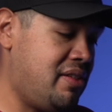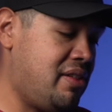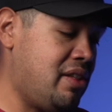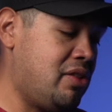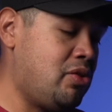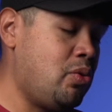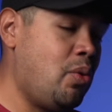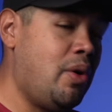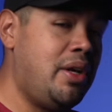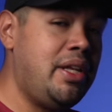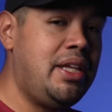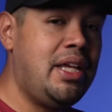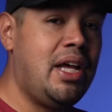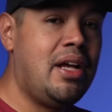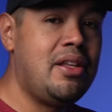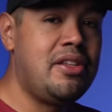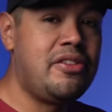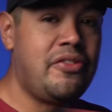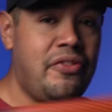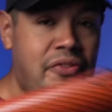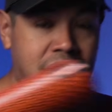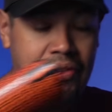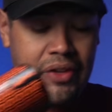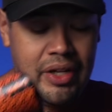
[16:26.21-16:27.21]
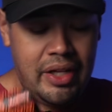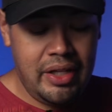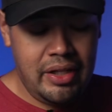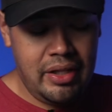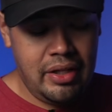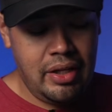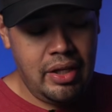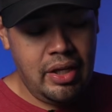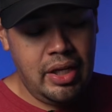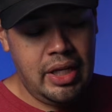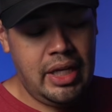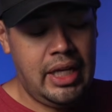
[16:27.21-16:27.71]
The 20-ounce fit
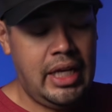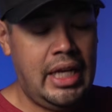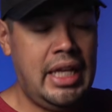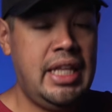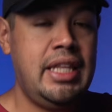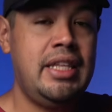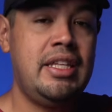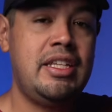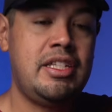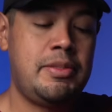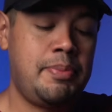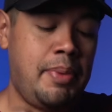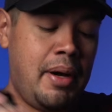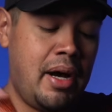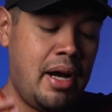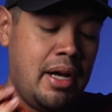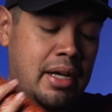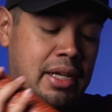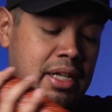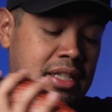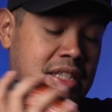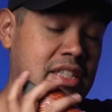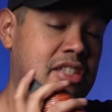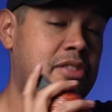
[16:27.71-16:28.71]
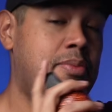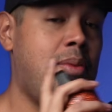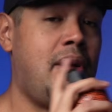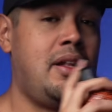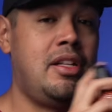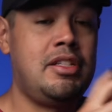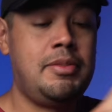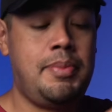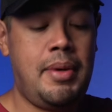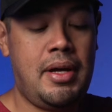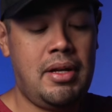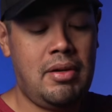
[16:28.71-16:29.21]
in this pocket, the
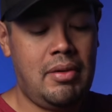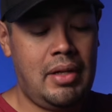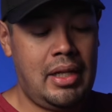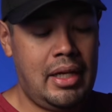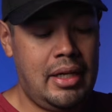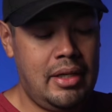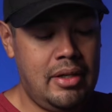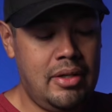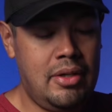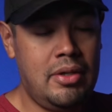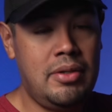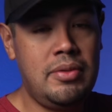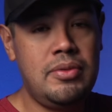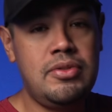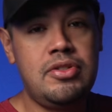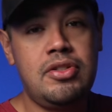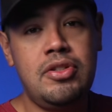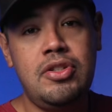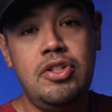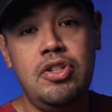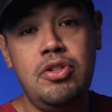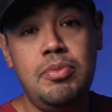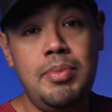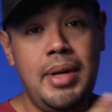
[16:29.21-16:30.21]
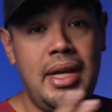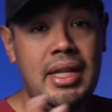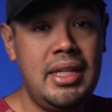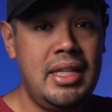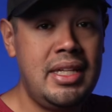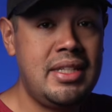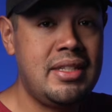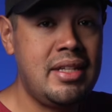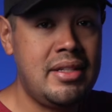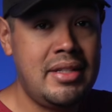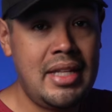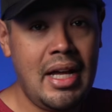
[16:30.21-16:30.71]
smallest bottle I own, so you may
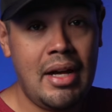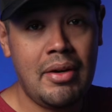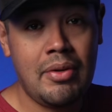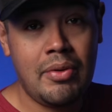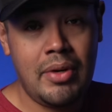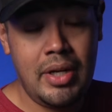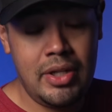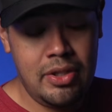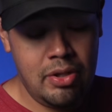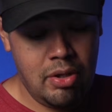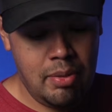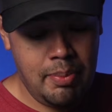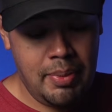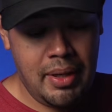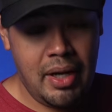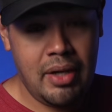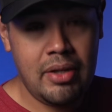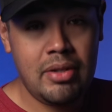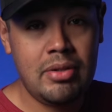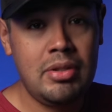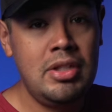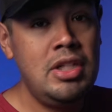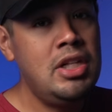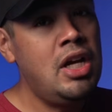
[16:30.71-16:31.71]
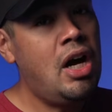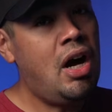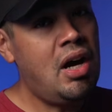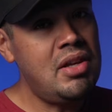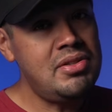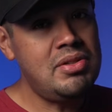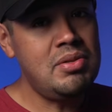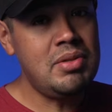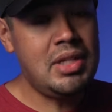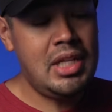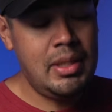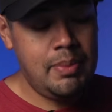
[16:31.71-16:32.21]
need to downgrade your bottle.
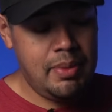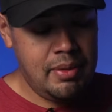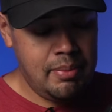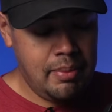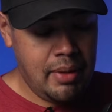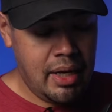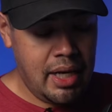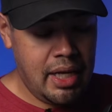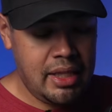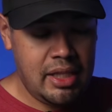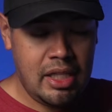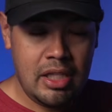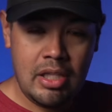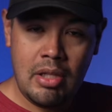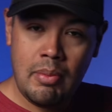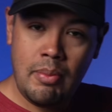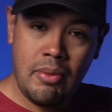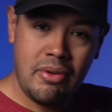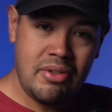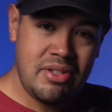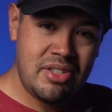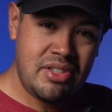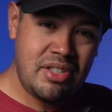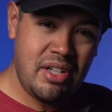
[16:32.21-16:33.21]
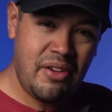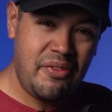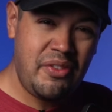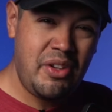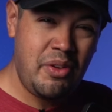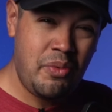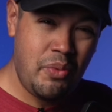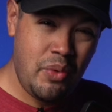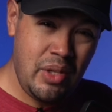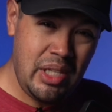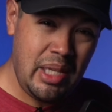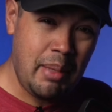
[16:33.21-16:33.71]
Also keep in mind that the more stuff you
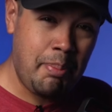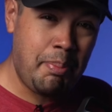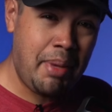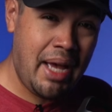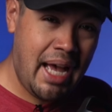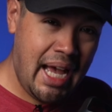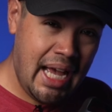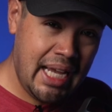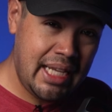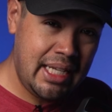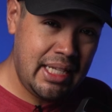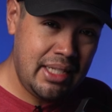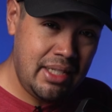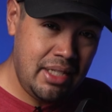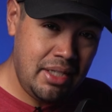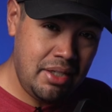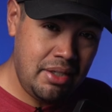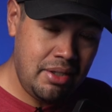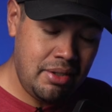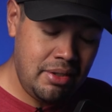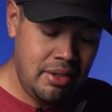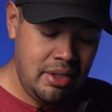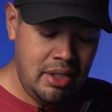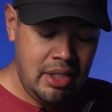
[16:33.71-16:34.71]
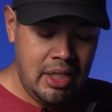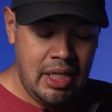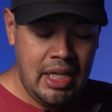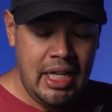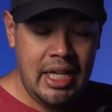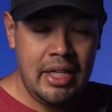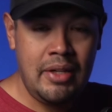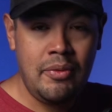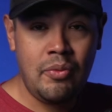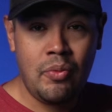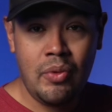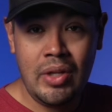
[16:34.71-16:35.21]
really pack in here,
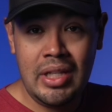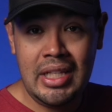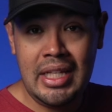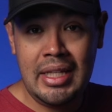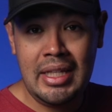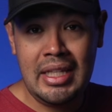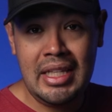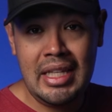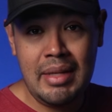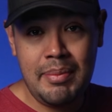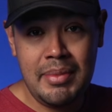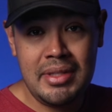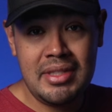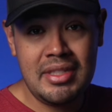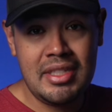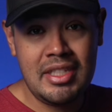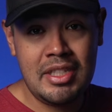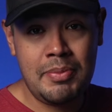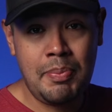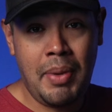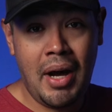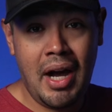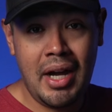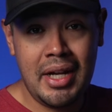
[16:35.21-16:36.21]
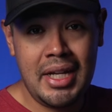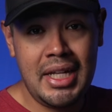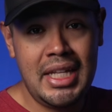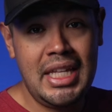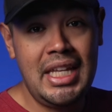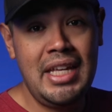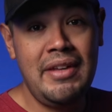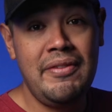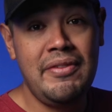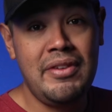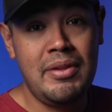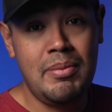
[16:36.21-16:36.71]
it really limits this pocket
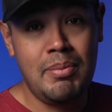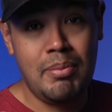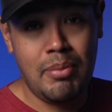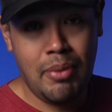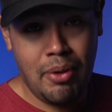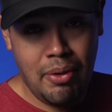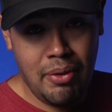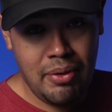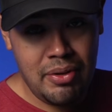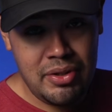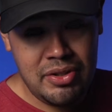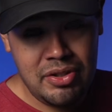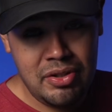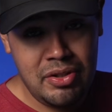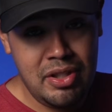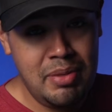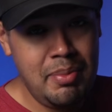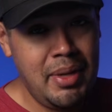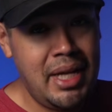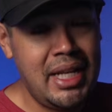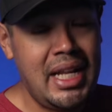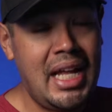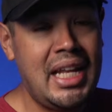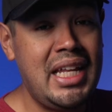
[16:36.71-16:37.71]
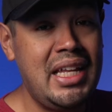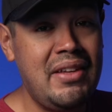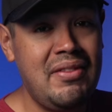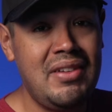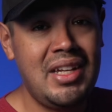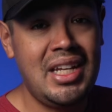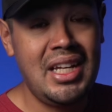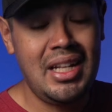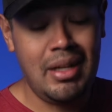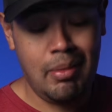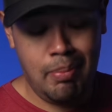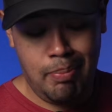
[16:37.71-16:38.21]
even more. So you may not even
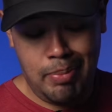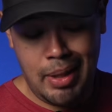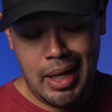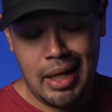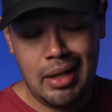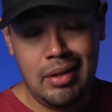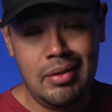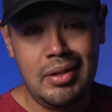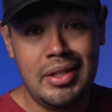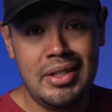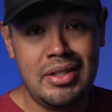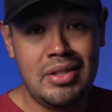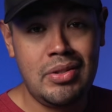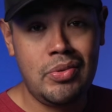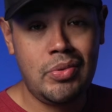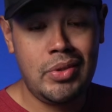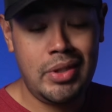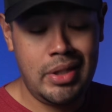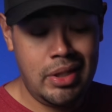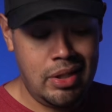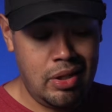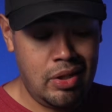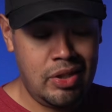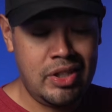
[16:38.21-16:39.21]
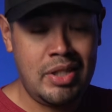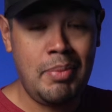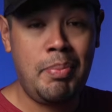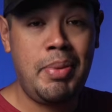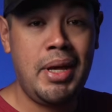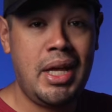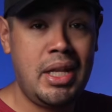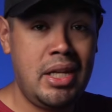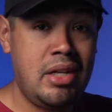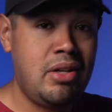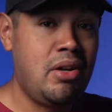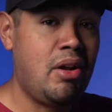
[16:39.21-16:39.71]
get a bottle into it
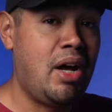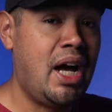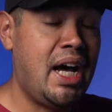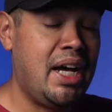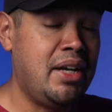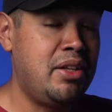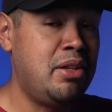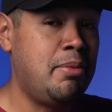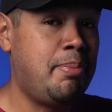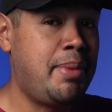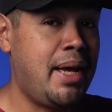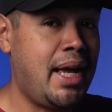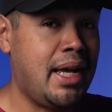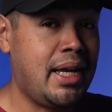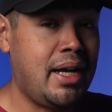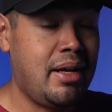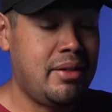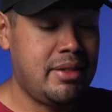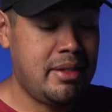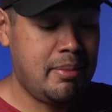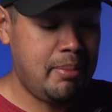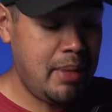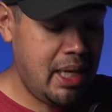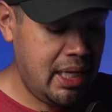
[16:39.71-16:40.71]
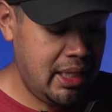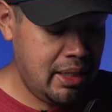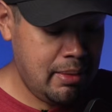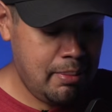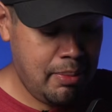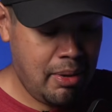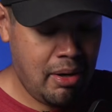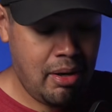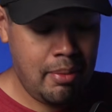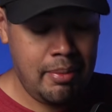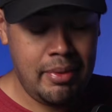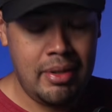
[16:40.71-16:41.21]
depending on how you pack out the main
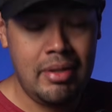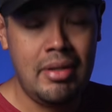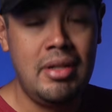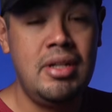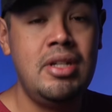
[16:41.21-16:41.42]
compartment.